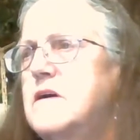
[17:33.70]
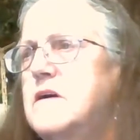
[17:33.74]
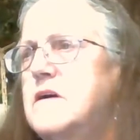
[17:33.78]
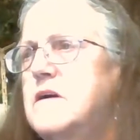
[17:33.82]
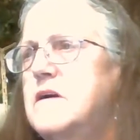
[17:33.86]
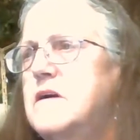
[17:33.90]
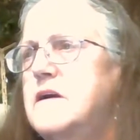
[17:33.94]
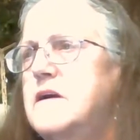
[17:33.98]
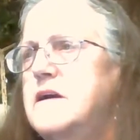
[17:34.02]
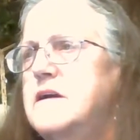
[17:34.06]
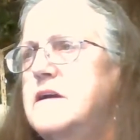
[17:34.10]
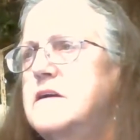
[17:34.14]

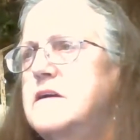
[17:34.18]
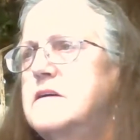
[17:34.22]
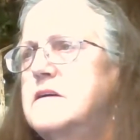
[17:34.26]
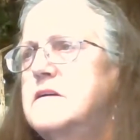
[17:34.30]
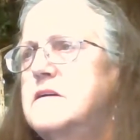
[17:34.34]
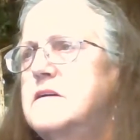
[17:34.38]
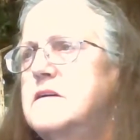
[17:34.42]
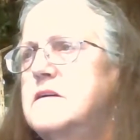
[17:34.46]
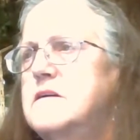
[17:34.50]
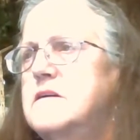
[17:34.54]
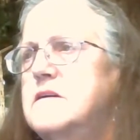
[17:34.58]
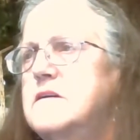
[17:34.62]
right.
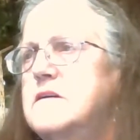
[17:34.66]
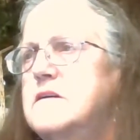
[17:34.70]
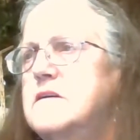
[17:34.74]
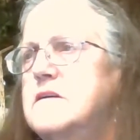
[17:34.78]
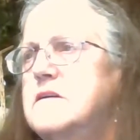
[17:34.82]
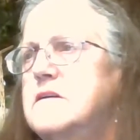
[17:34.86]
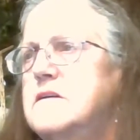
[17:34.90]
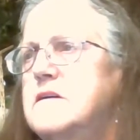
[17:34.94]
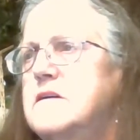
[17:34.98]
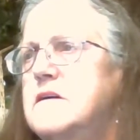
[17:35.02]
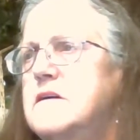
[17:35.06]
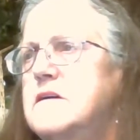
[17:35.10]

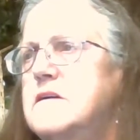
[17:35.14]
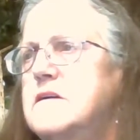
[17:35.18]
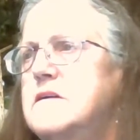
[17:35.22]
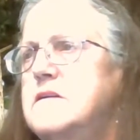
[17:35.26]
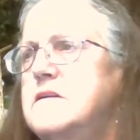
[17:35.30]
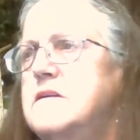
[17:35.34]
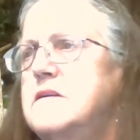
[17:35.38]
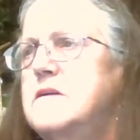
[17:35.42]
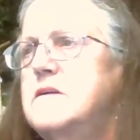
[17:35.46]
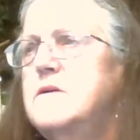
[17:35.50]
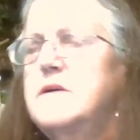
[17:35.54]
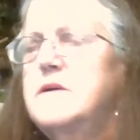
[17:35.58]

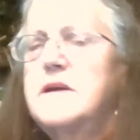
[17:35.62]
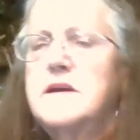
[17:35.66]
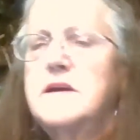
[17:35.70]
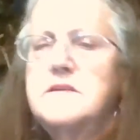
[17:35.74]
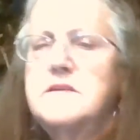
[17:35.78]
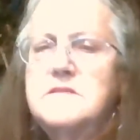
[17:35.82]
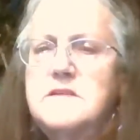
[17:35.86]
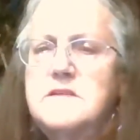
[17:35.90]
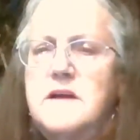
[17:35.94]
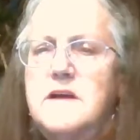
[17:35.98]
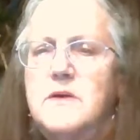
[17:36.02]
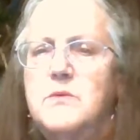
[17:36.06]
No, I
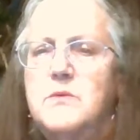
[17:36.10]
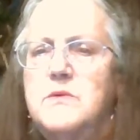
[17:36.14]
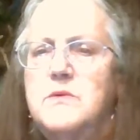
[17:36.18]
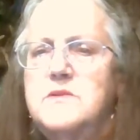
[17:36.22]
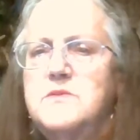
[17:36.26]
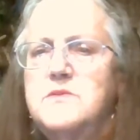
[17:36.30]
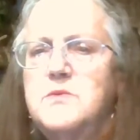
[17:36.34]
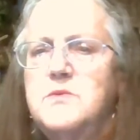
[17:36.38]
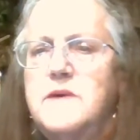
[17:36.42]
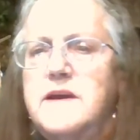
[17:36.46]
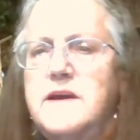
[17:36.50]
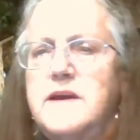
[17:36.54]
guess not.
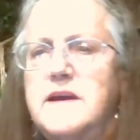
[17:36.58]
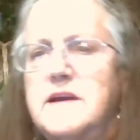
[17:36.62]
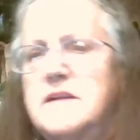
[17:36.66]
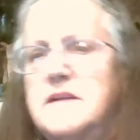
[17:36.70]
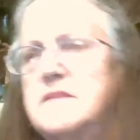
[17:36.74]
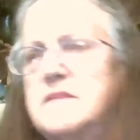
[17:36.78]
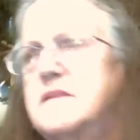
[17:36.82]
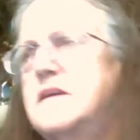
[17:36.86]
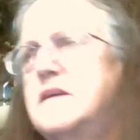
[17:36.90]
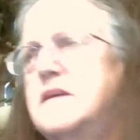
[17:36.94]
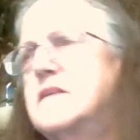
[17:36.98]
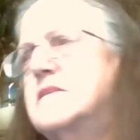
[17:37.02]
One's way
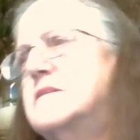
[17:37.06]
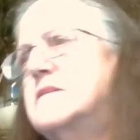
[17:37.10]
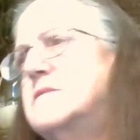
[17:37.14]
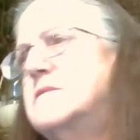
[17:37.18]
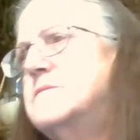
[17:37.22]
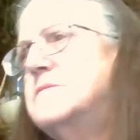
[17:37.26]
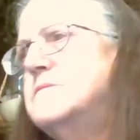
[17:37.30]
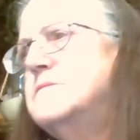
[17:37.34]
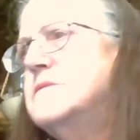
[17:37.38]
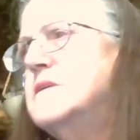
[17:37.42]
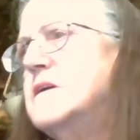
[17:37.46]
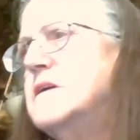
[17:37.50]
ahead of the
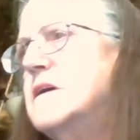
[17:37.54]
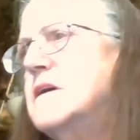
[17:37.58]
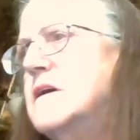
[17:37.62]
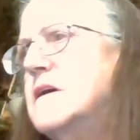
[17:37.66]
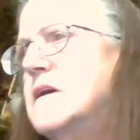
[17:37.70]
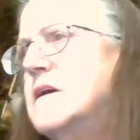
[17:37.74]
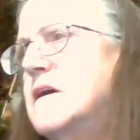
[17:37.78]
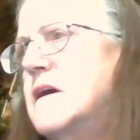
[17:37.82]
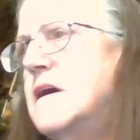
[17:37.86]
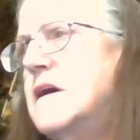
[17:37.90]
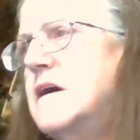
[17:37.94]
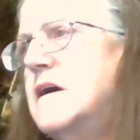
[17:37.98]
other.
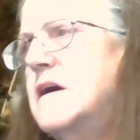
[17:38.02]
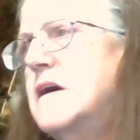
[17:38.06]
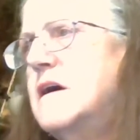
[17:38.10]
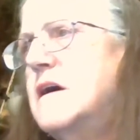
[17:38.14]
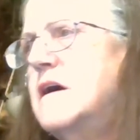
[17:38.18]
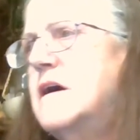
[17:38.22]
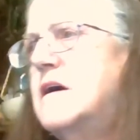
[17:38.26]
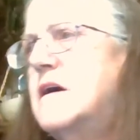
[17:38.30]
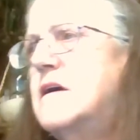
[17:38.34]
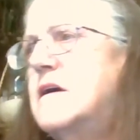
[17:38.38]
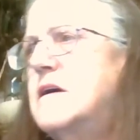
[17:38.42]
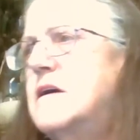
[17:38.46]

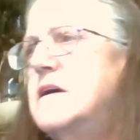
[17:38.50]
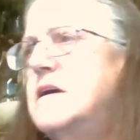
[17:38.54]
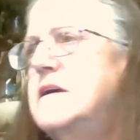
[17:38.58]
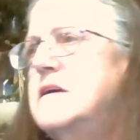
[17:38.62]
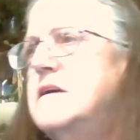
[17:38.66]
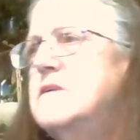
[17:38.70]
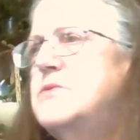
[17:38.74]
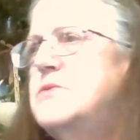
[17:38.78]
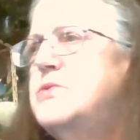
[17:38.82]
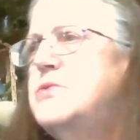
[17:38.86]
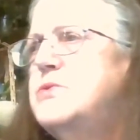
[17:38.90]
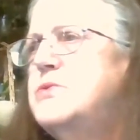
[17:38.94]
All
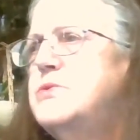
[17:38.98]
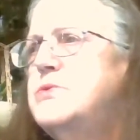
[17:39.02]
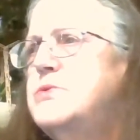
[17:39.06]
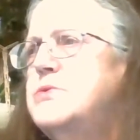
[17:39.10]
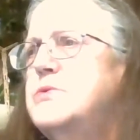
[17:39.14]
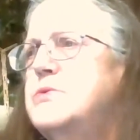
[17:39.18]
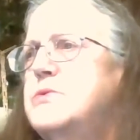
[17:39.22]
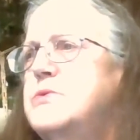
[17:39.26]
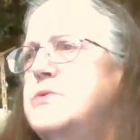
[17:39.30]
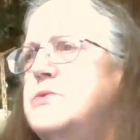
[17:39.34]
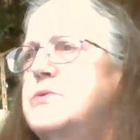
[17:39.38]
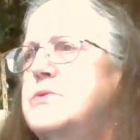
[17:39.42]
right.
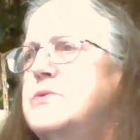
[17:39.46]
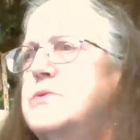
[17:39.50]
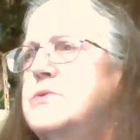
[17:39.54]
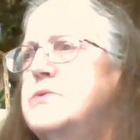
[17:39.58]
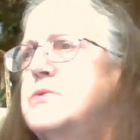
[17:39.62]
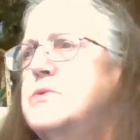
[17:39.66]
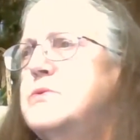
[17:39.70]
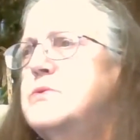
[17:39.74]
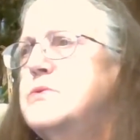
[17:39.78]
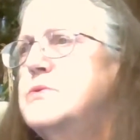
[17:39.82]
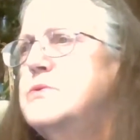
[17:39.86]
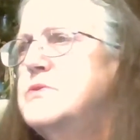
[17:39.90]

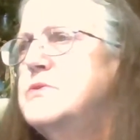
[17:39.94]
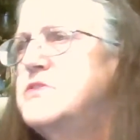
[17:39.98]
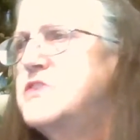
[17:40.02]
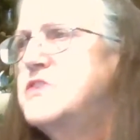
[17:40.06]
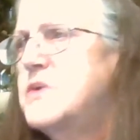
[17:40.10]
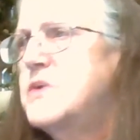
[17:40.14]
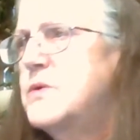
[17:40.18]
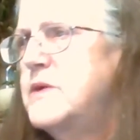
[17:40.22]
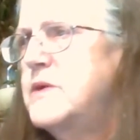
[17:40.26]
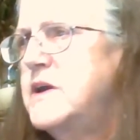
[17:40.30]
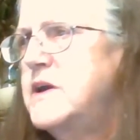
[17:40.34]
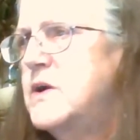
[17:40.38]

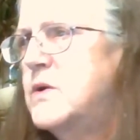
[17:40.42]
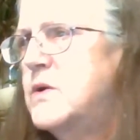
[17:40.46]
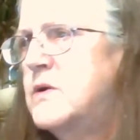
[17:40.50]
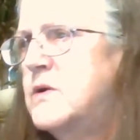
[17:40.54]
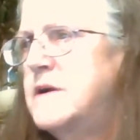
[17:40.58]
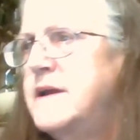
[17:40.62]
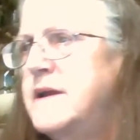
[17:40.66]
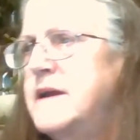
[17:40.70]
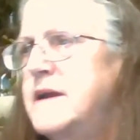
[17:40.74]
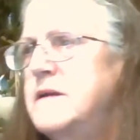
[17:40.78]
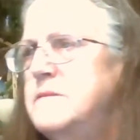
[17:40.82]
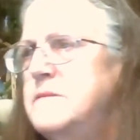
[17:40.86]
Zoe
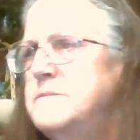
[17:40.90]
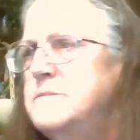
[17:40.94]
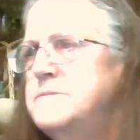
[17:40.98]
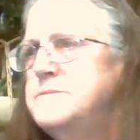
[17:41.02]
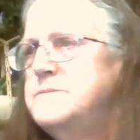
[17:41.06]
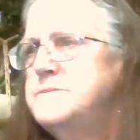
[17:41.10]
Horning.